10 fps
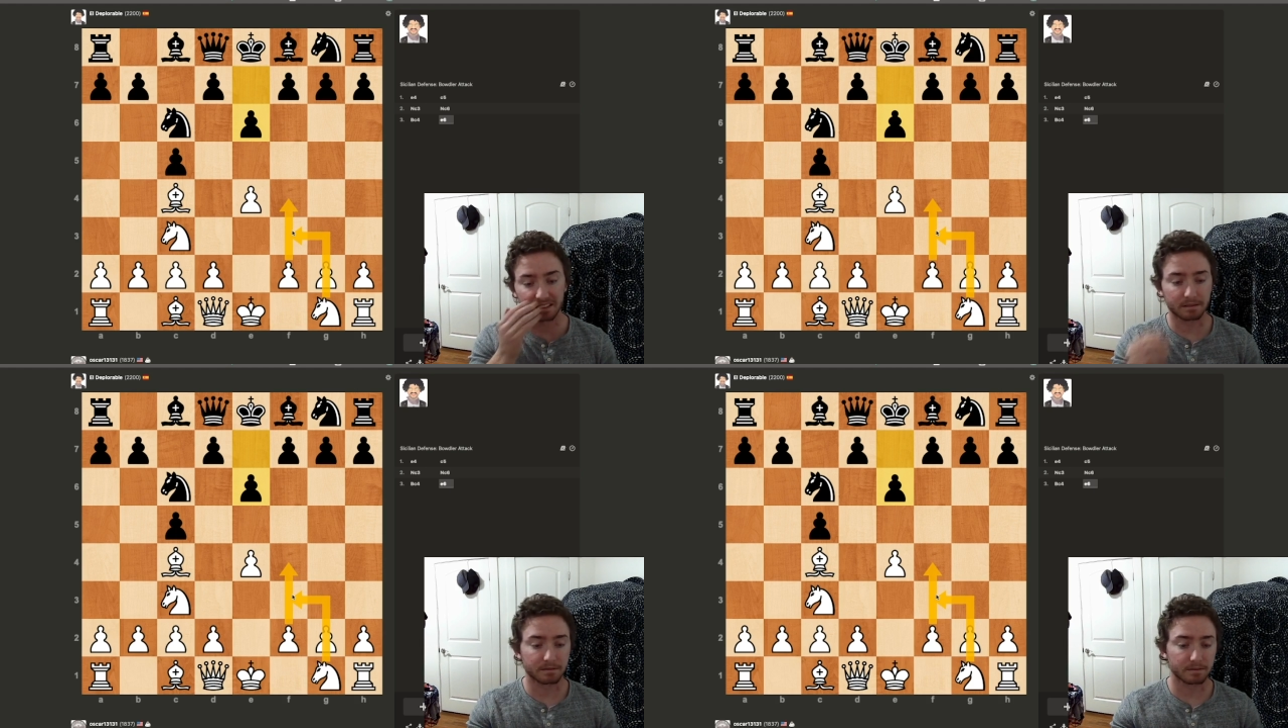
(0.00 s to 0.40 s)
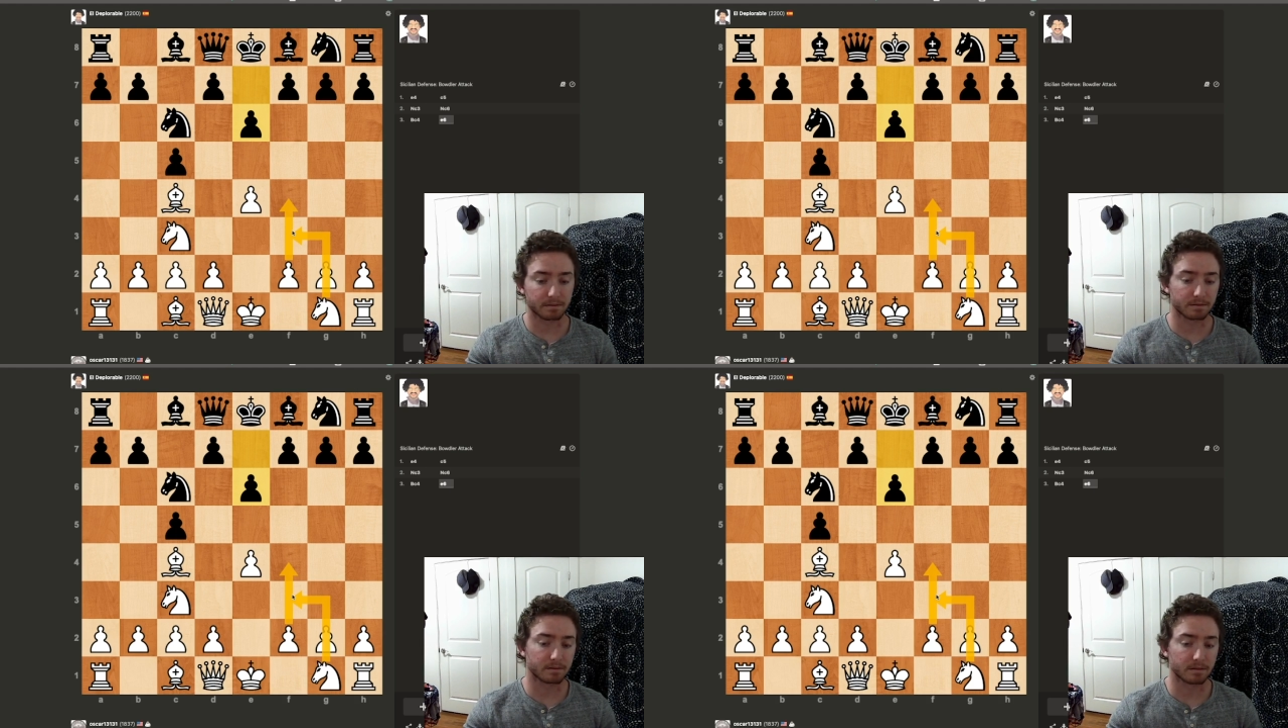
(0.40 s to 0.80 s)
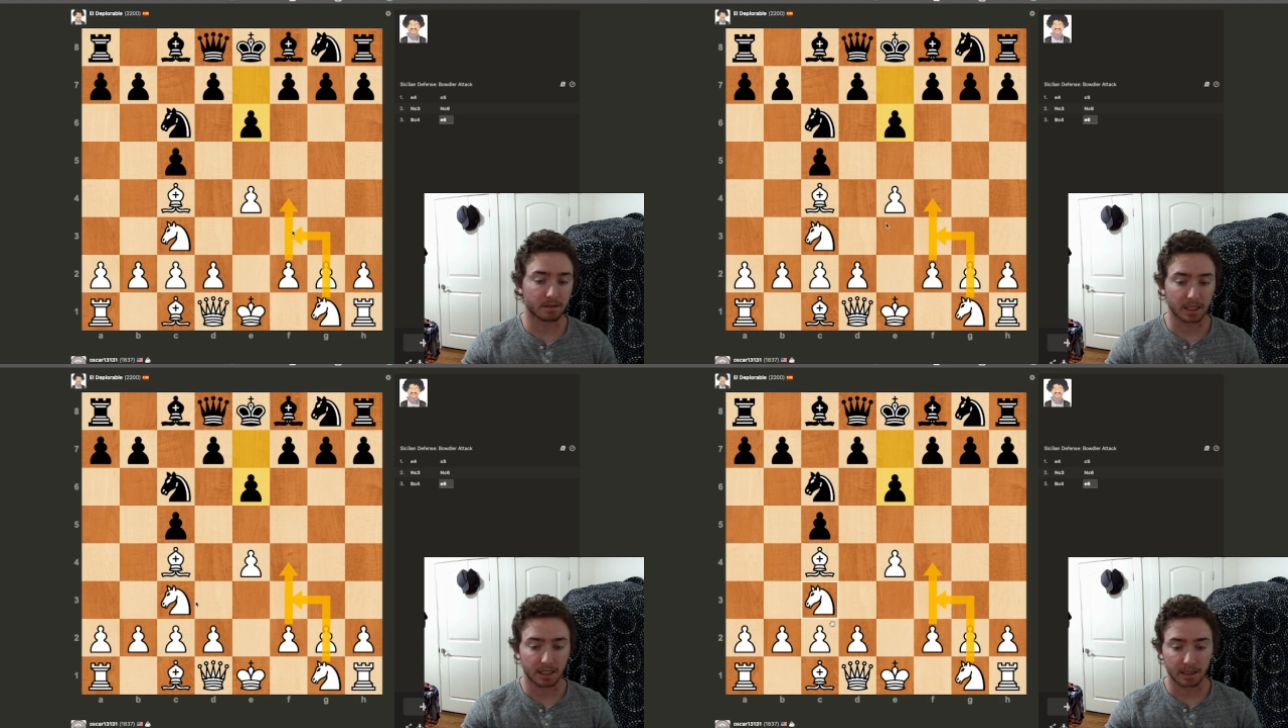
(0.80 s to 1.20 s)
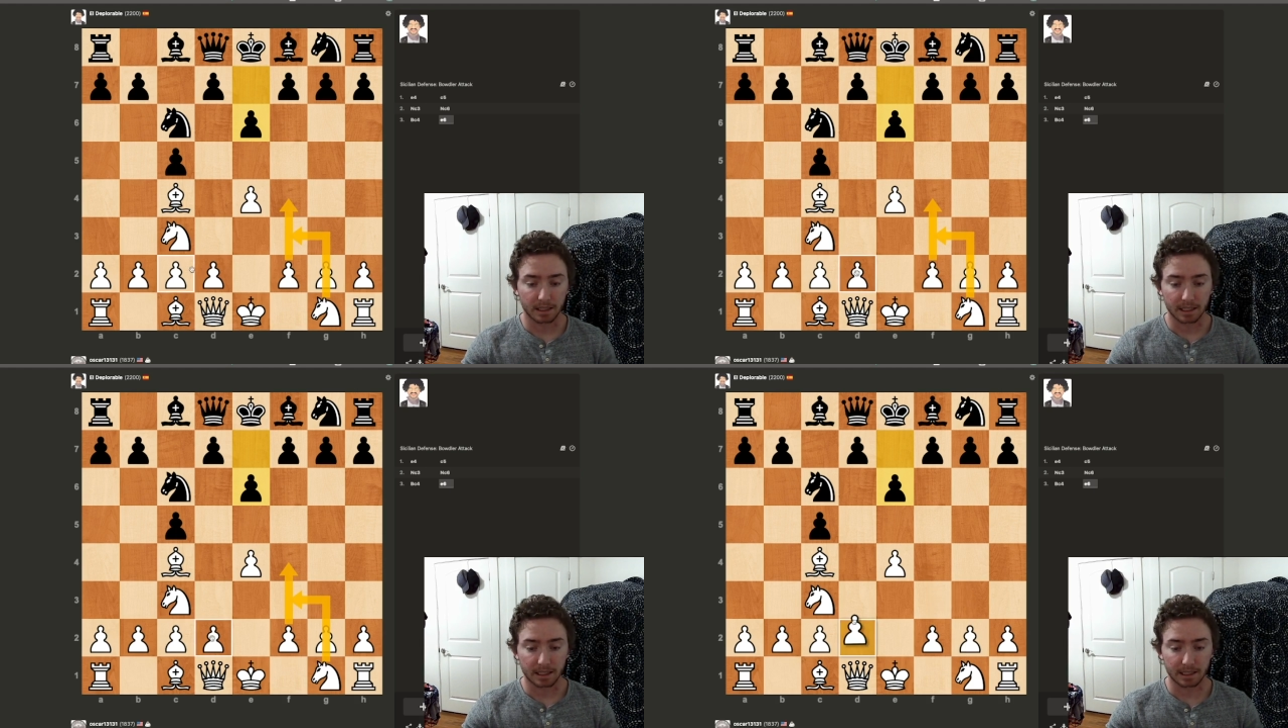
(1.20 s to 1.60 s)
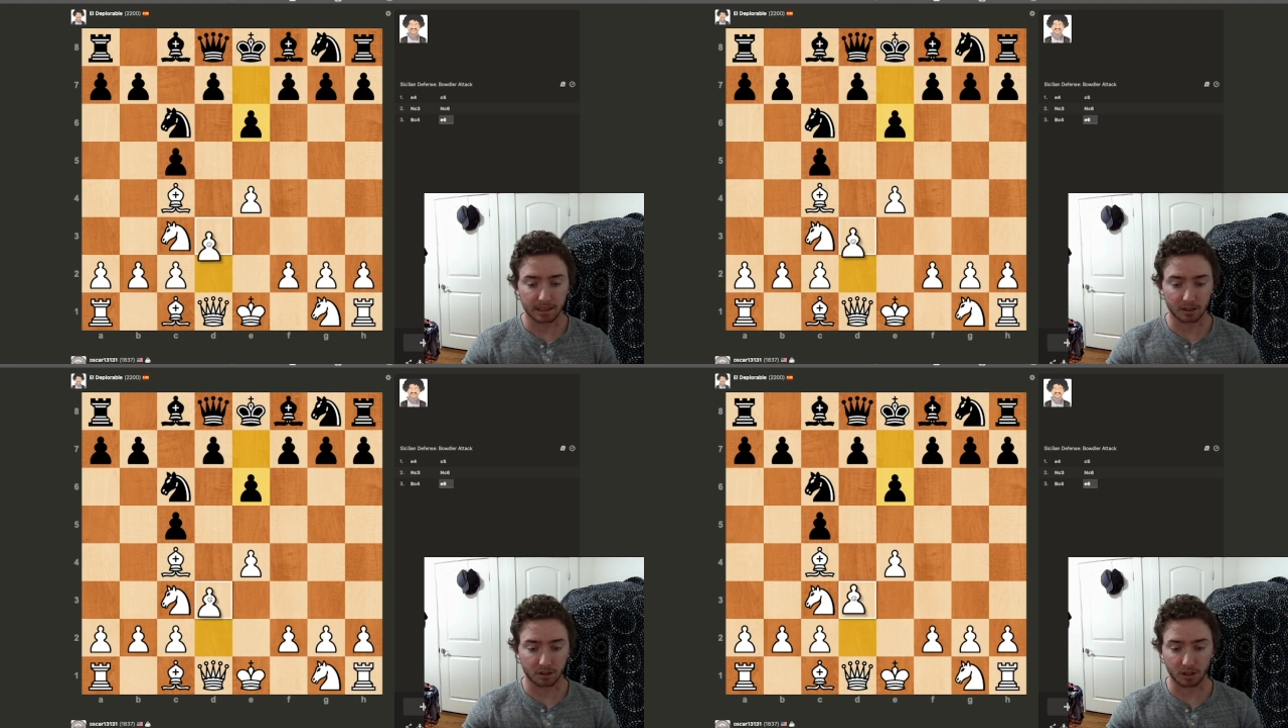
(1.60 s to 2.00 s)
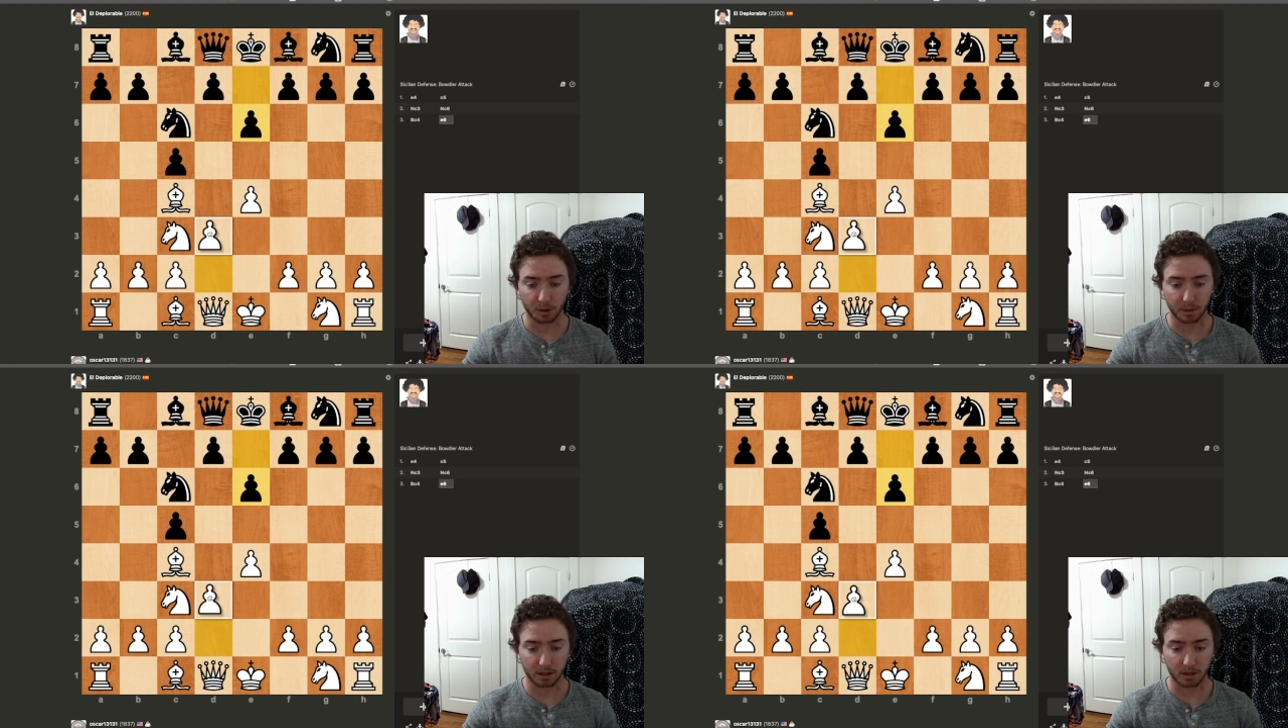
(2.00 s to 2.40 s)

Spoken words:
I think to start with,